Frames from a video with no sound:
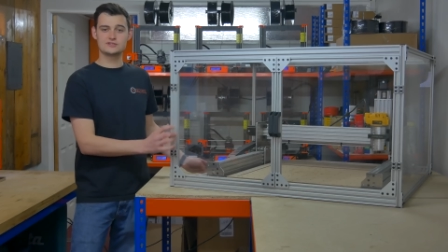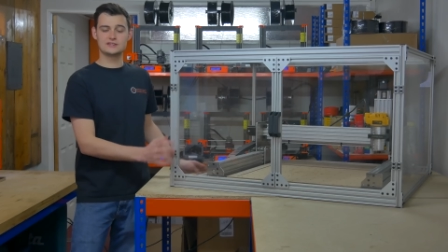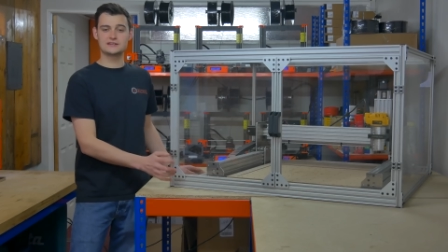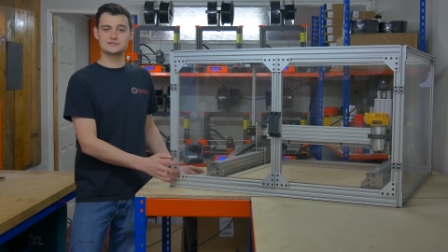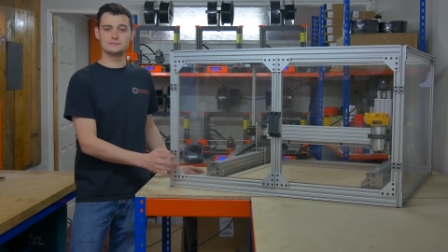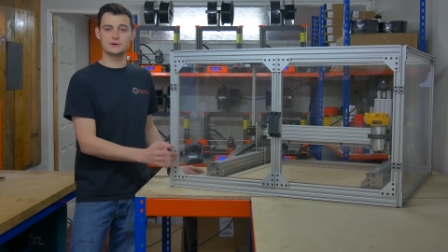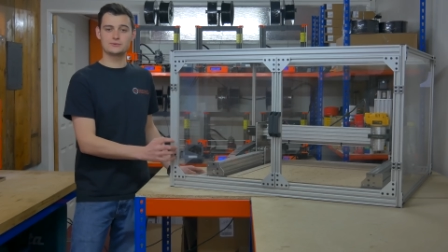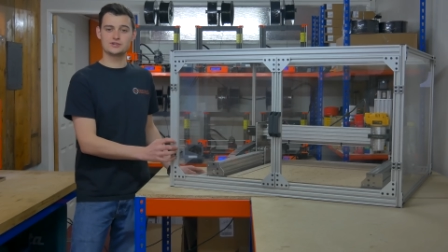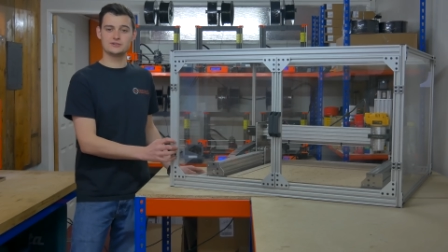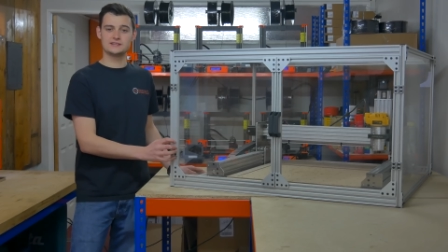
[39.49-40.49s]
nuts and
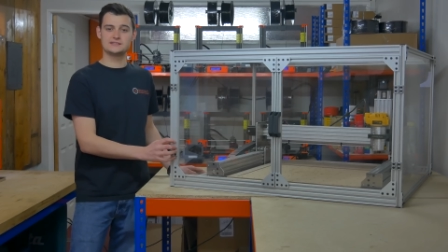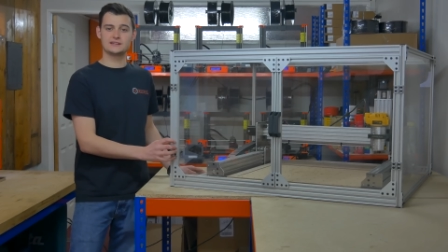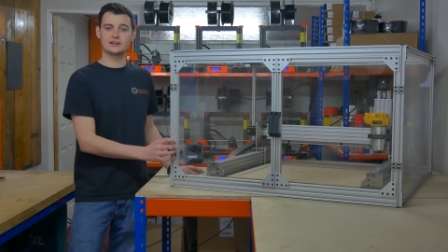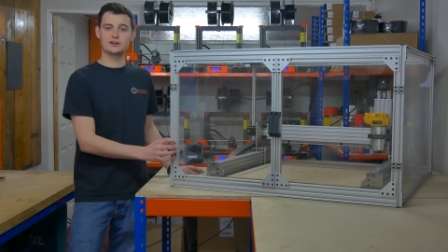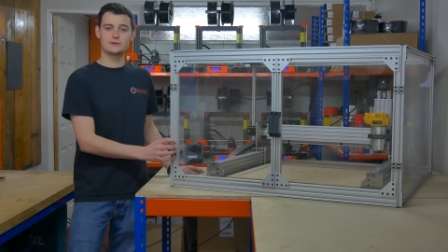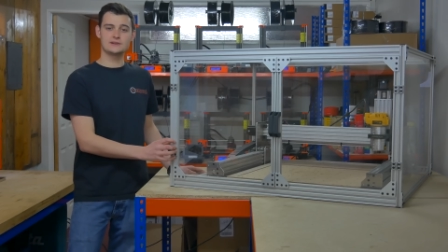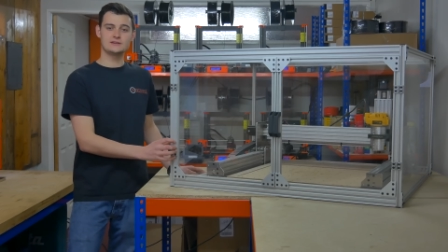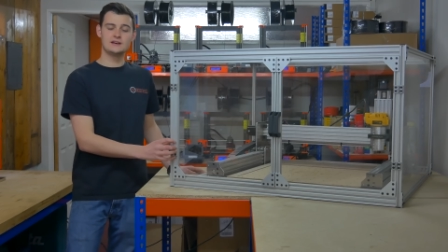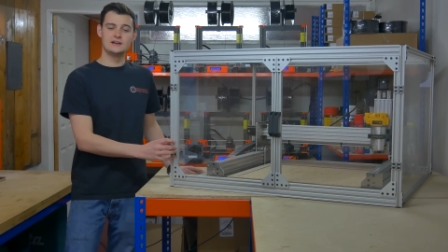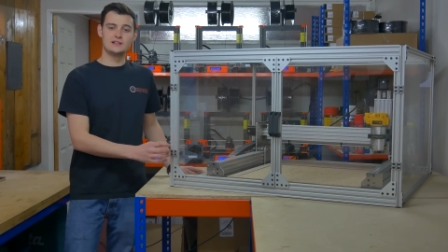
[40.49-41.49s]
bolts you need to get going.
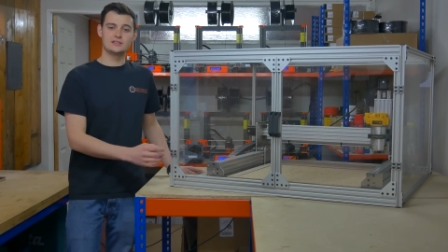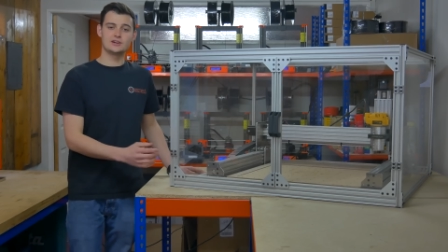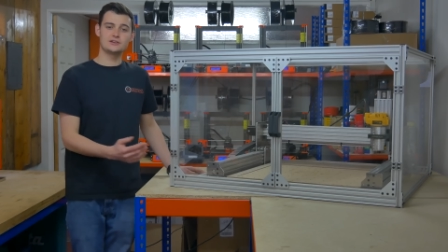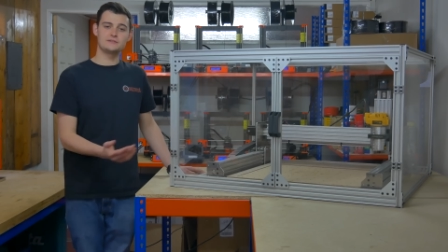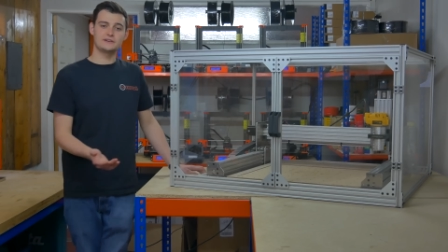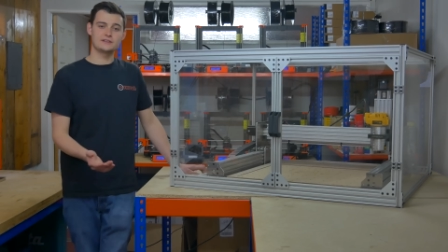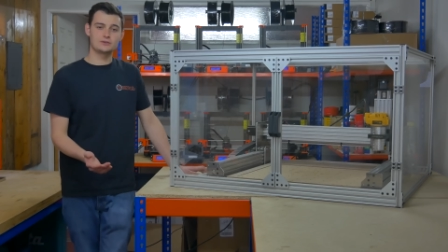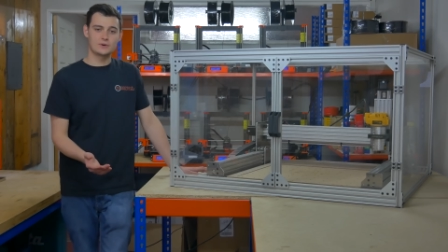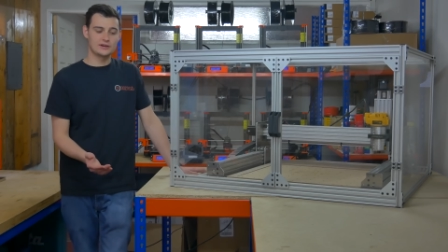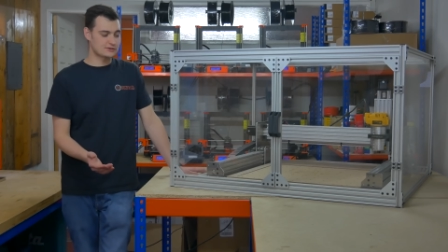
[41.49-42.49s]
The only thing that
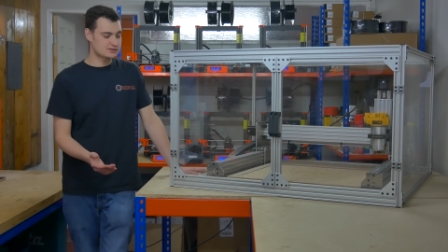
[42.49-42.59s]
we're not